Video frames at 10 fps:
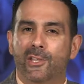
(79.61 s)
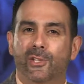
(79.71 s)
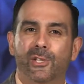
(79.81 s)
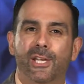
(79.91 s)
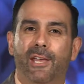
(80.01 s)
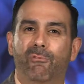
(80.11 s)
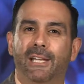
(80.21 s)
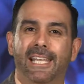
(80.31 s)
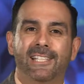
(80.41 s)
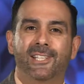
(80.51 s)
so you can
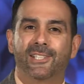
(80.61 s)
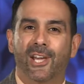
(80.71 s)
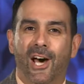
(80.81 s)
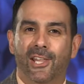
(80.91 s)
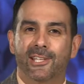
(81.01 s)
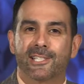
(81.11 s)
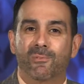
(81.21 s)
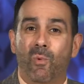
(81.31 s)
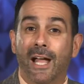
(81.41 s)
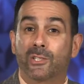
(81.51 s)
release it to others
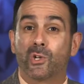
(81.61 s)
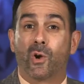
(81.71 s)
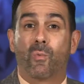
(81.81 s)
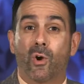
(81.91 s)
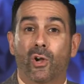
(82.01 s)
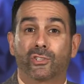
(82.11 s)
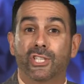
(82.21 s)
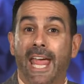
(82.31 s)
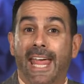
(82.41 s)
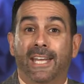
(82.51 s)
and watch your world
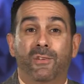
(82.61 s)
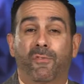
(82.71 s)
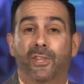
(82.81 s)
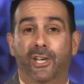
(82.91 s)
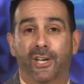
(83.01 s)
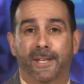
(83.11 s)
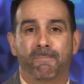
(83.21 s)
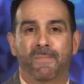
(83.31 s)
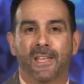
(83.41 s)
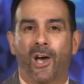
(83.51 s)
change for the good.